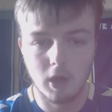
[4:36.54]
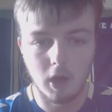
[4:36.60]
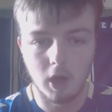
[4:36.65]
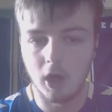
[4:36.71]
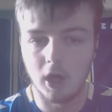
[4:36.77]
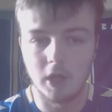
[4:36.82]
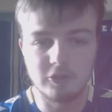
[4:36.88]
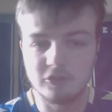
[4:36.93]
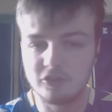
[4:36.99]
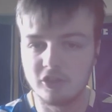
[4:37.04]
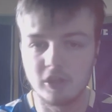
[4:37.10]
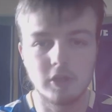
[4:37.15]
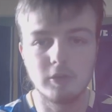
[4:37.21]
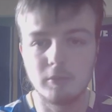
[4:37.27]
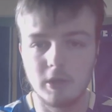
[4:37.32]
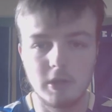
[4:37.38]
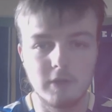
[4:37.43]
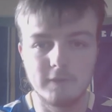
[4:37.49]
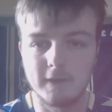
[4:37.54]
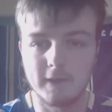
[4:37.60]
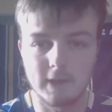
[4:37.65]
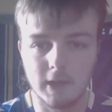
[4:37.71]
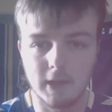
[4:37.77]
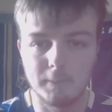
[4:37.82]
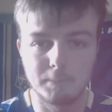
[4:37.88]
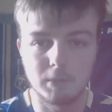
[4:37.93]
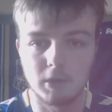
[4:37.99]
I genuinely think
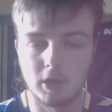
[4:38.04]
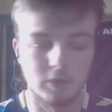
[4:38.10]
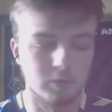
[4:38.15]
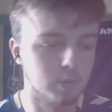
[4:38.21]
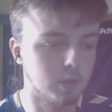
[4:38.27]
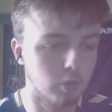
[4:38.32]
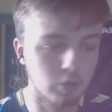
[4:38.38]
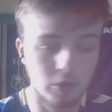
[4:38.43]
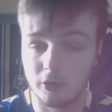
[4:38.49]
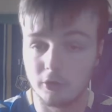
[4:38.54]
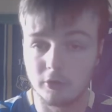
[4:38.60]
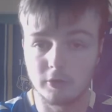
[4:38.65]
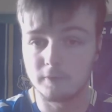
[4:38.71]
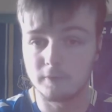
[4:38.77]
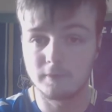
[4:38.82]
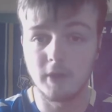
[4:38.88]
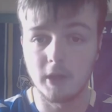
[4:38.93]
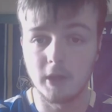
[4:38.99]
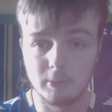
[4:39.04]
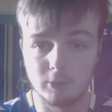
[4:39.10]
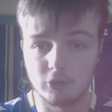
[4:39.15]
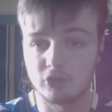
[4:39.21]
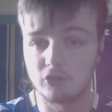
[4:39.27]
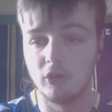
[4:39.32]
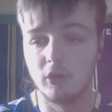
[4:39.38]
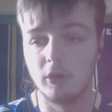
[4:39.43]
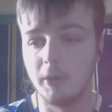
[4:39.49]
Lampard, we all know the
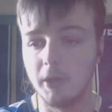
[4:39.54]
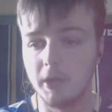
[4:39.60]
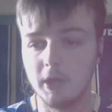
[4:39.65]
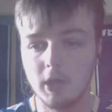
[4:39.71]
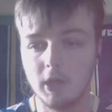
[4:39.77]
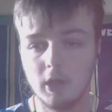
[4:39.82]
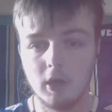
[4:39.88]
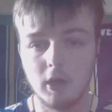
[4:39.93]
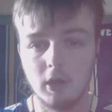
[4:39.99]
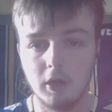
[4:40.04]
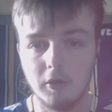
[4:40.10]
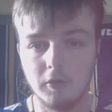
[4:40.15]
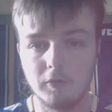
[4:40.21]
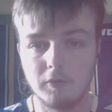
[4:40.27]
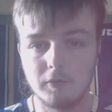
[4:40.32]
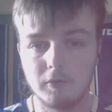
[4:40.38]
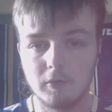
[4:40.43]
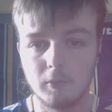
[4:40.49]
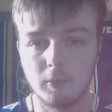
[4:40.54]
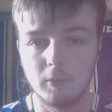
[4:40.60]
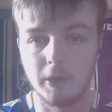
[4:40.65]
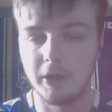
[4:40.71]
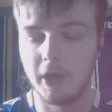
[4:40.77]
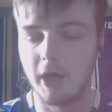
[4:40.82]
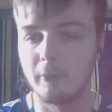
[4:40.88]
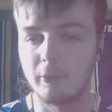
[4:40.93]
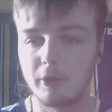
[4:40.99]
famous story of
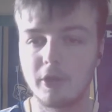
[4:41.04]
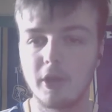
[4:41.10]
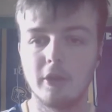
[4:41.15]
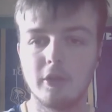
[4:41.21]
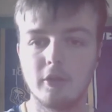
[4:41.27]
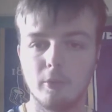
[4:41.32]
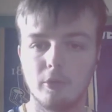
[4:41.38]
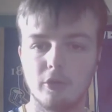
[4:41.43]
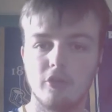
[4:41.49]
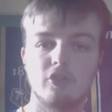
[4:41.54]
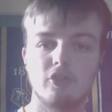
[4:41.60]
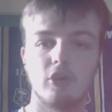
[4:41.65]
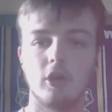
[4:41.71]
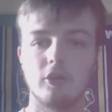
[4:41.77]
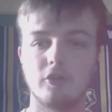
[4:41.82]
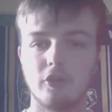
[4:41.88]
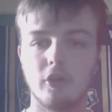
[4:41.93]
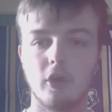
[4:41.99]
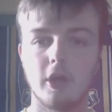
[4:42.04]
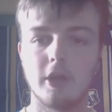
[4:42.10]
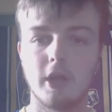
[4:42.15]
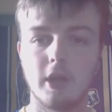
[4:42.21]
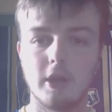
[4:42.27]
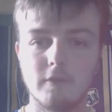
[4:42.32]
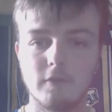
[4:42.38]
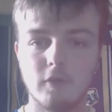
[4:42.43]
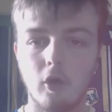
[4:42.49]
when Howard Kendall was in charge in
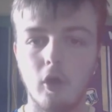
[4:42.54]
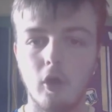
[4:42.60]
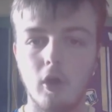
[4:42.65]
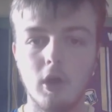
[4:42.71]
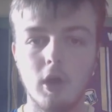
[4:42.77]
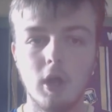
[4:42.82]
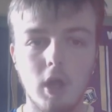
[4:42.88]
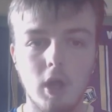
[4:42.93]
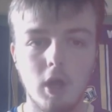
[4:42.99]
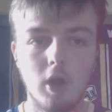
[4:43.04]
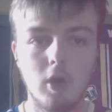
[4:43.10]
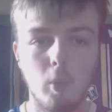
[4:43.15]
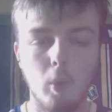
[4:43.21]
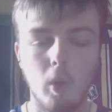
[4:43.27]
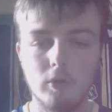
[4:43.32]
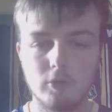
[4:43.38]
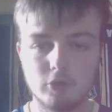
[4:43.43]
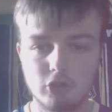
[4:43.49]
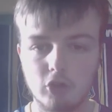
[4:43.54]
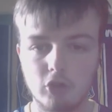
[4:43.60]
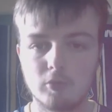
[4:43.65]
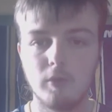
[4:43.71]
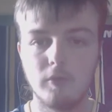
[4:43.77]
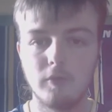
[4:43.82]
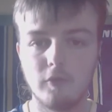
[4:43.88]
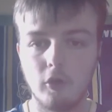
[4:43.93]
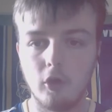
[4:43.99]
1984, just
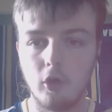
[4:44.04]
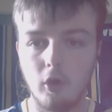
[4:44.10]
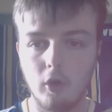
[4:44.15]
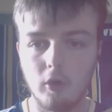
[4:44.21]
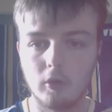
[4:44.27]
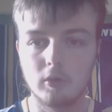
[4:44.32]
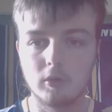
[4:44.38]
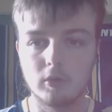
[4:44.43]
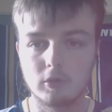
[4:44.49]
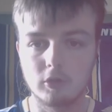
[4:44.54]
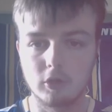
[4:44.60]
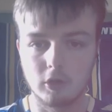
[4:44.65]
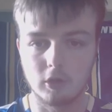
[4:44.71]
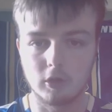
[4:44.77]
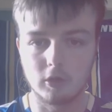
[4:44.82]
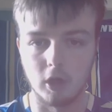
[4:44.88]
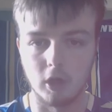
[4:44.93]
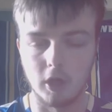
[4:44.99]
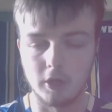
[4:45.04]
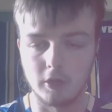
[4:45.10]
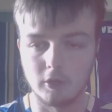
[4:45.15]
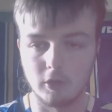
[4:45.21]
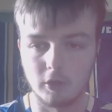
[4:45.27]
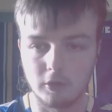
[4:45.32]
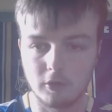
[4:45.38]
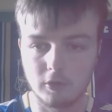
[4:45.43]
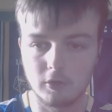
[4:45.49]
before
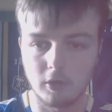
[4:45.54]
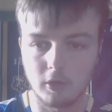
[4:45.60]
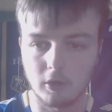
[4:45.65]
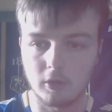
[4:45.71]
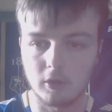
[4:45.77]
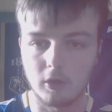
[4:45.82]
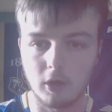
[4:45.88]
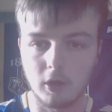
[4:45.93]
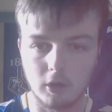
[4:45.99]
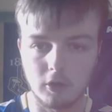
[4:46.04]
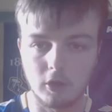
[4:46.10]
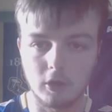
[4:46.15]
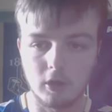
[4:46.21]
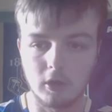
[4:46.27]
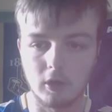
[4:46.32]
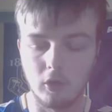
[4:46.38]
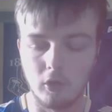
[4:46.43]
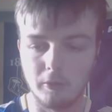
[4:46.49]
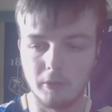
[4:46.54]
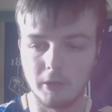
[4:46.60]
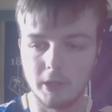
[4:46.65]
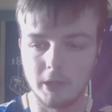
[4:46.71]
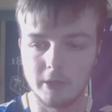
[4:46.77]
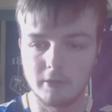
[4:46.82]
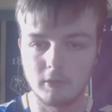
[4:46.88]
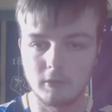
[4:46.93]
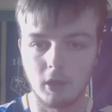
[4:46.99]
the
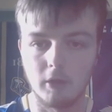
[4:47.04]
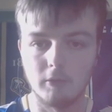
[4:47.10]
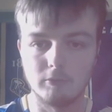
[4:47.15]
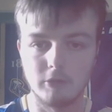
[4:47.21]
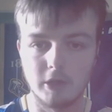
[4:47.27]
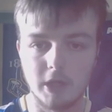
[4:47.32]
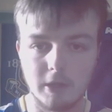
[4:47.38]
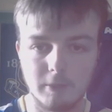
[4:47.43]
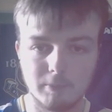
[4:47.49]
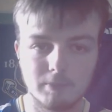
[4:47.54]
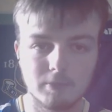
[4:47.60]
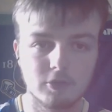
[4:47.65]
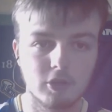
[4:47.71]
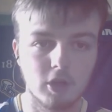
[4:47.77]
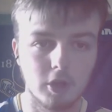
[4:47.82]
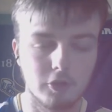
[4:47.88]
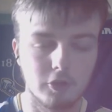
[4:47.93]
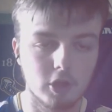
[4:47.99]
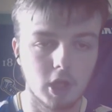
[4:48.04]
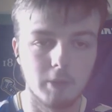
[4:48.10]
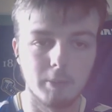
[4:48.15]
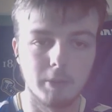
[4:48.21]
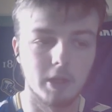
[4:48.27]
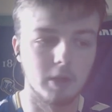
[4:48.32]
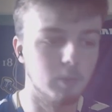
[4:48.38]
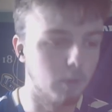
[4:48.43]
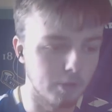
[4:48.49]
glory really started to come
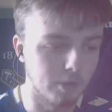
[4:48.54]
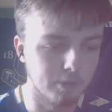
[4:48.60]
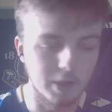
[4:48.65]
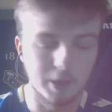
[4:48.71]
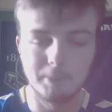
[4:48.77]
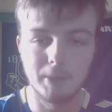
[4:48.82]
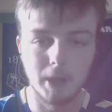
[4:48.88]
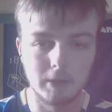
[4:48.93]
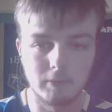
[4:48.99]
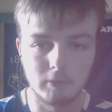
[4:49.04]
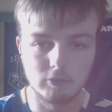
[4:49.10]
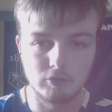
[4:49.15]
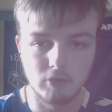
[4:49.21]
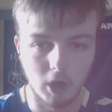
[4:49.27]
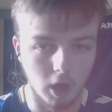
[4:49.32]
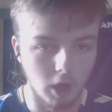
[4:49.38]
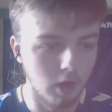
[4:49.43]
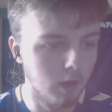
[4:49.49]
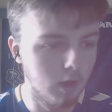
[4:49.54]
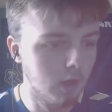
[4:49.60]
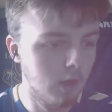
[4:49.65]
in, and we were in a bit of a rut.